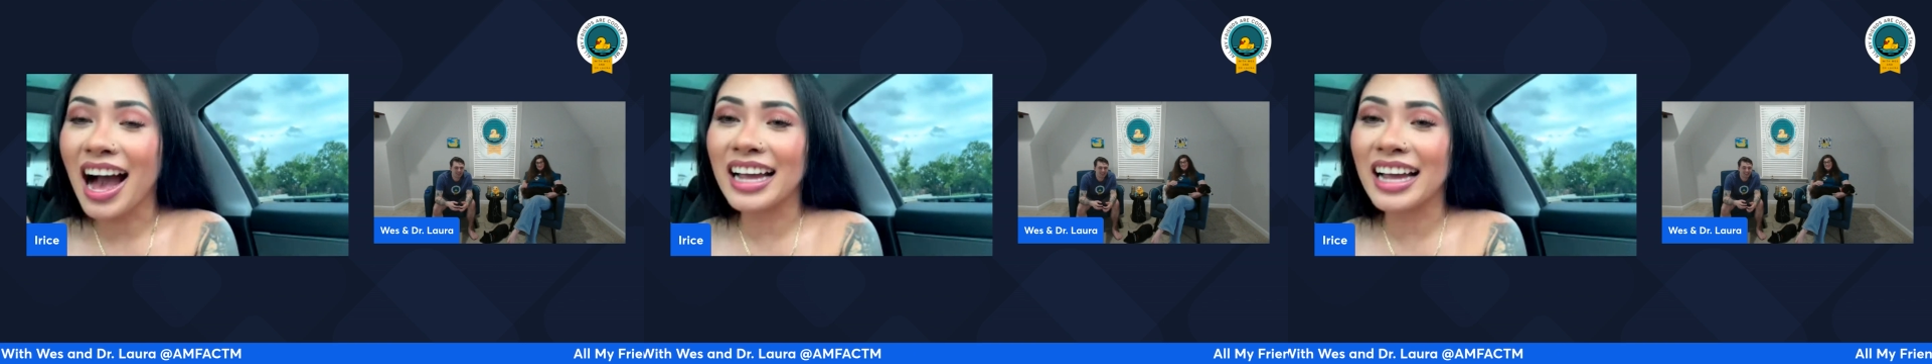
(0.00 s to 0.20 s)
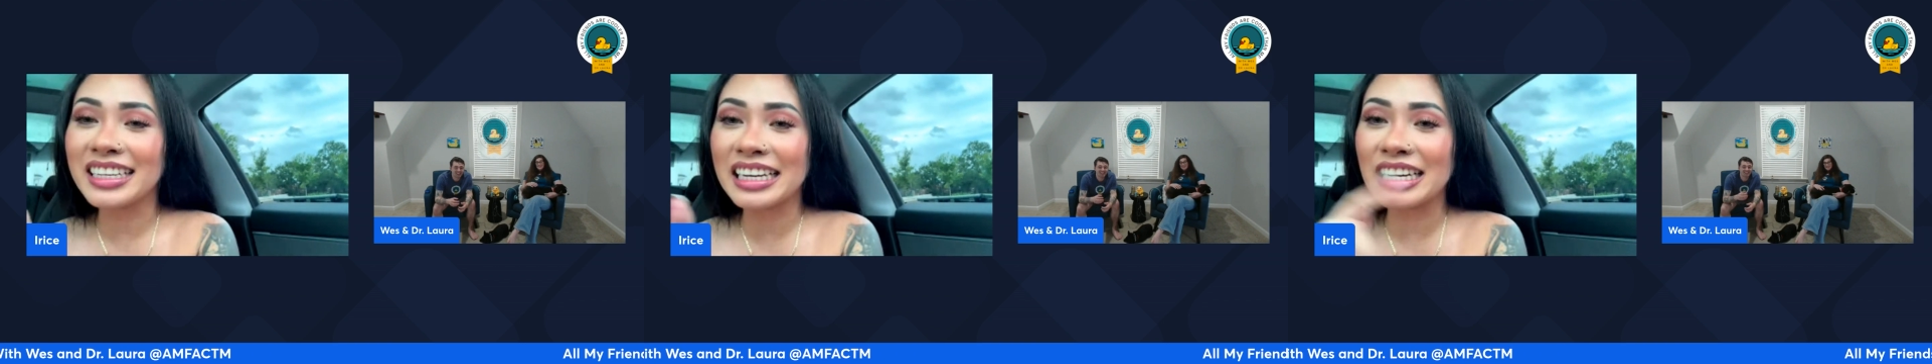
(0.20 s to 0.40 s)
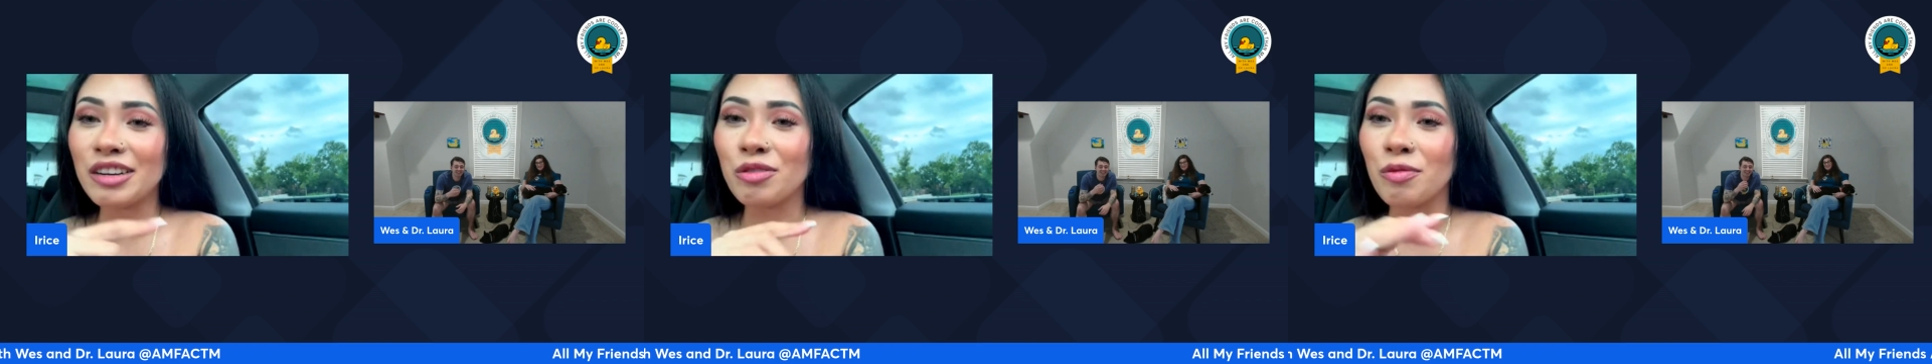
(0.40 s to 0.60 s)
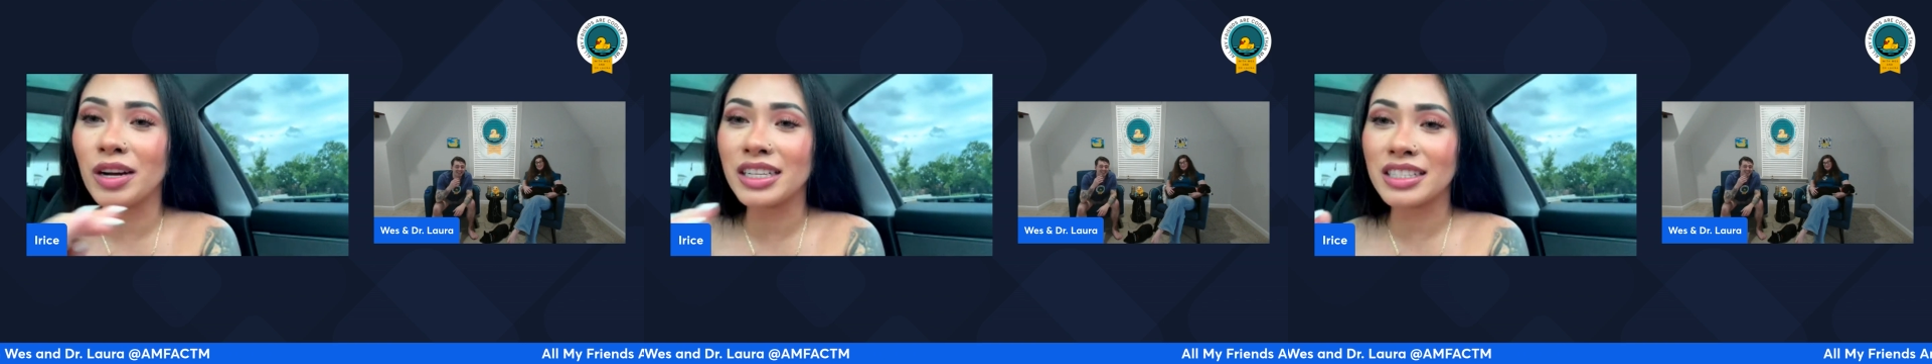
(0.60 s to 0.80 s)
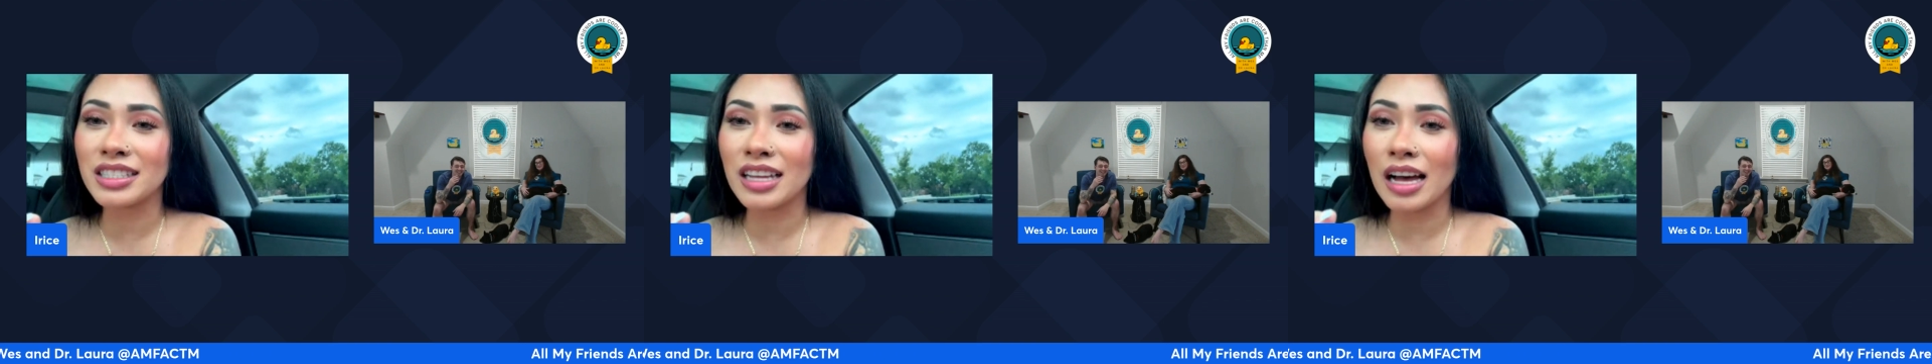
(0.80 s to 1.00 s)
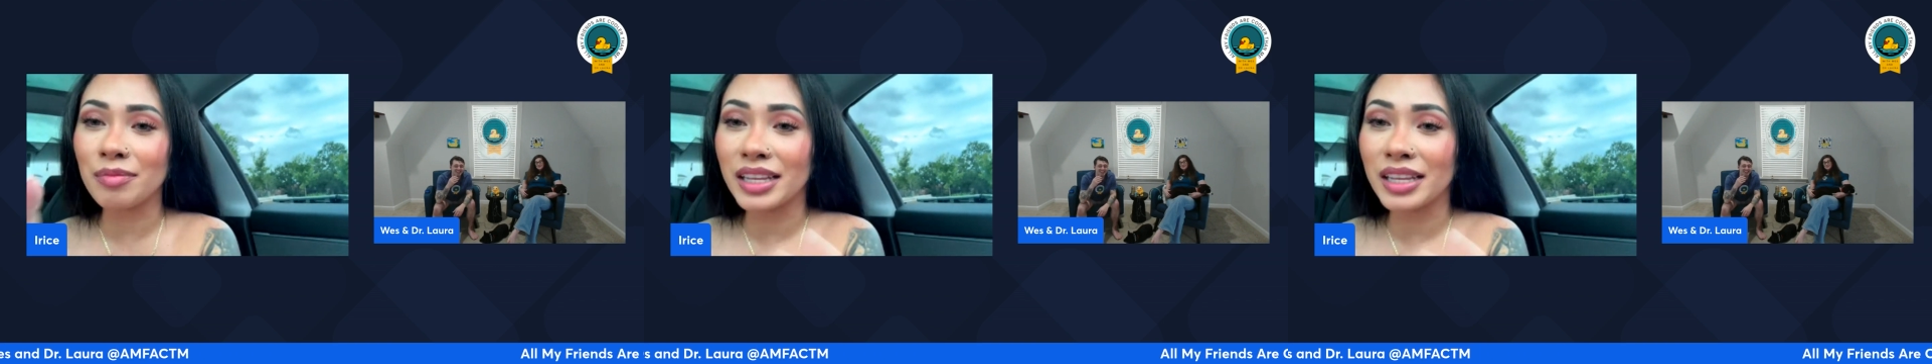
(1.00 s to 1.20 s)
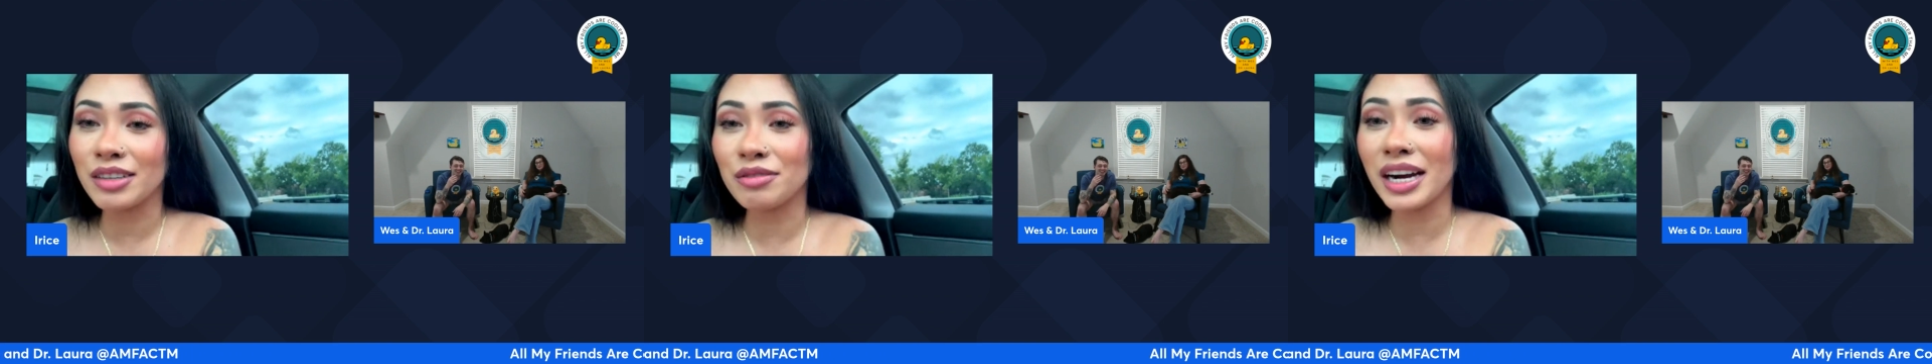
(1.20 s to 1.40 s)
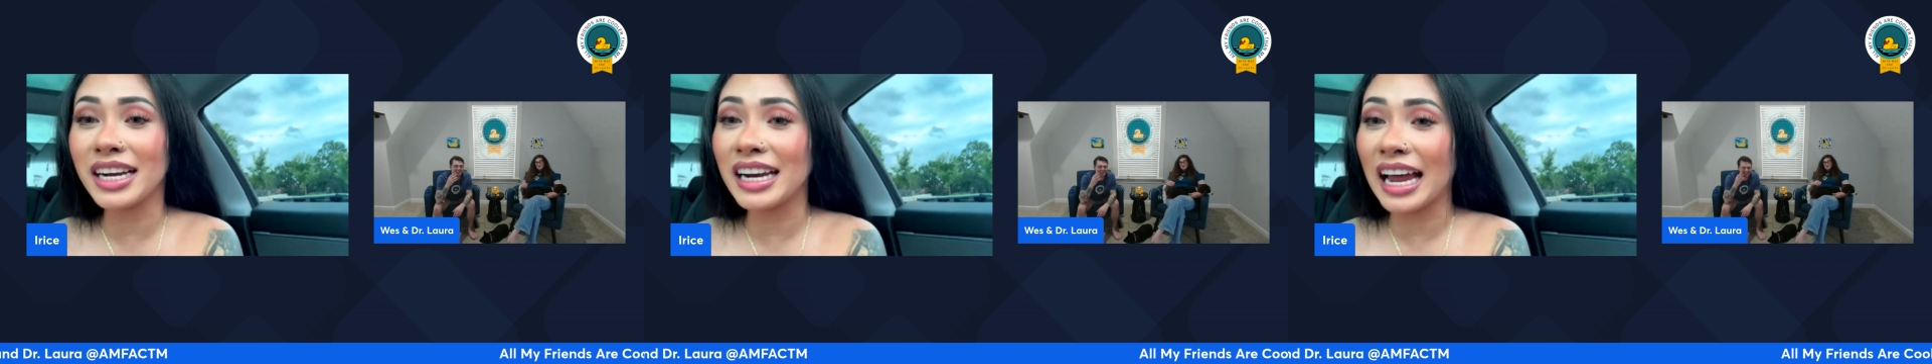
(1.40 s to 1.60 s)
I didn't want to stop.
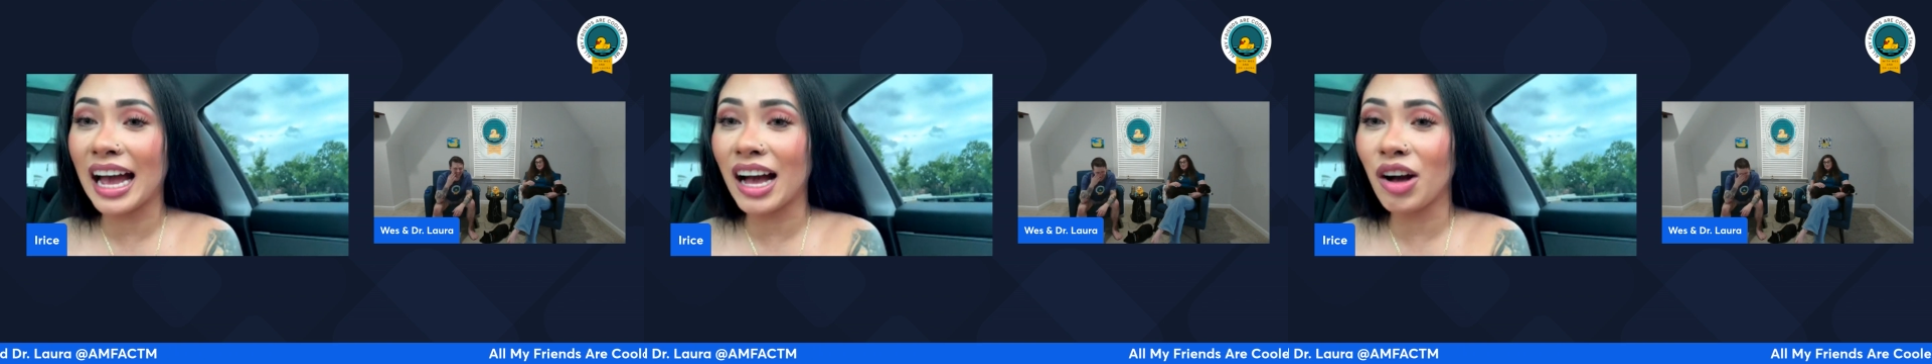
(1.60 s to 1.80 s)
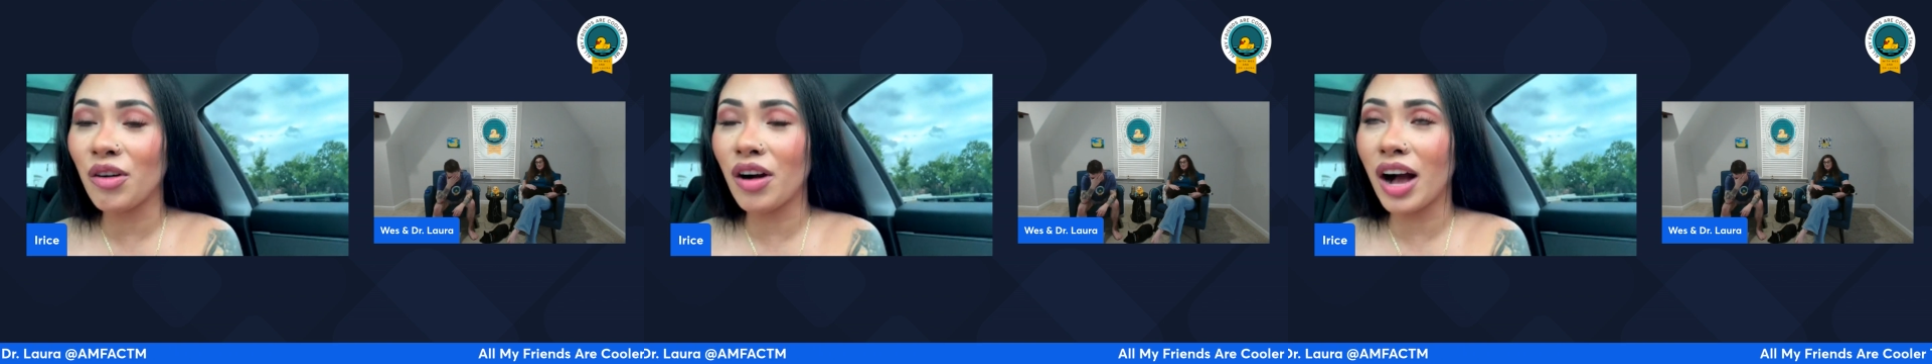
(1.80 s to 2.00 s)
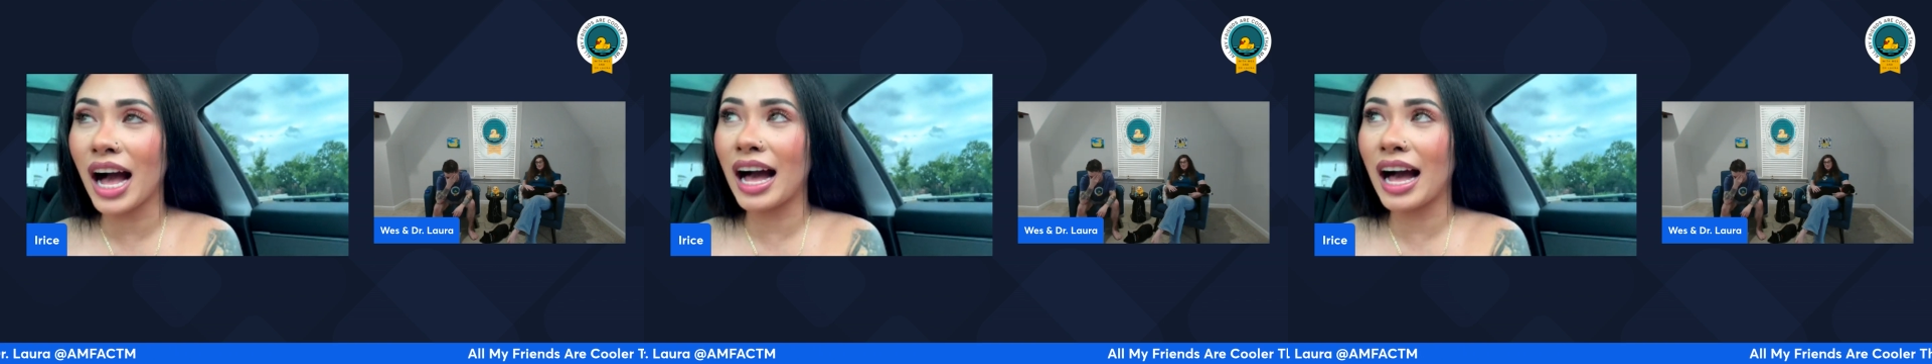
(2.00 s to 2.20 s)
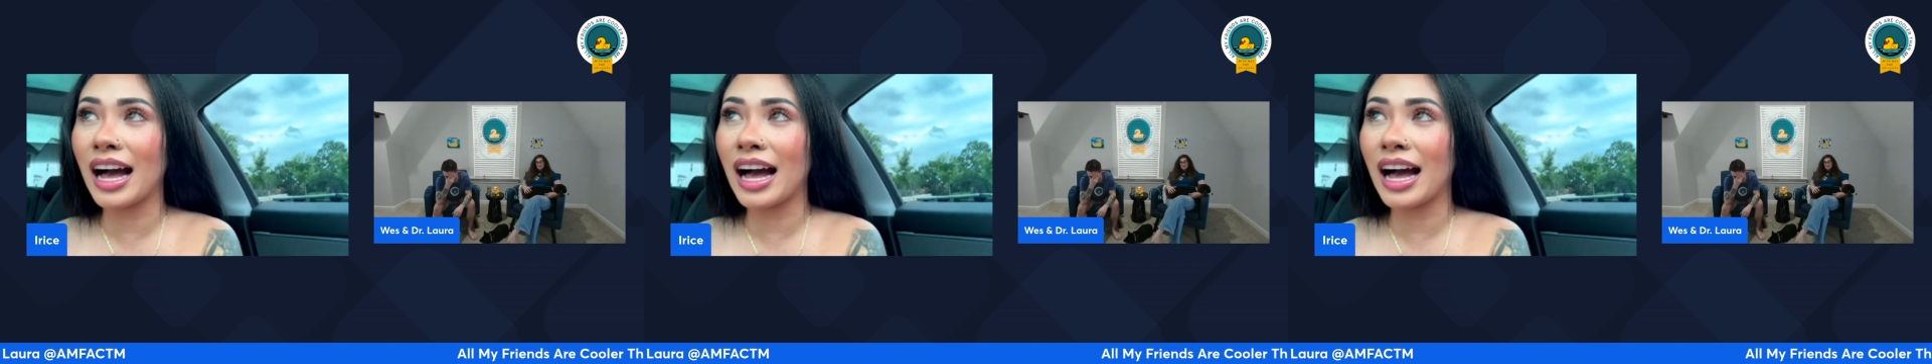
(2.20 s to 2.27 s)
Like right now,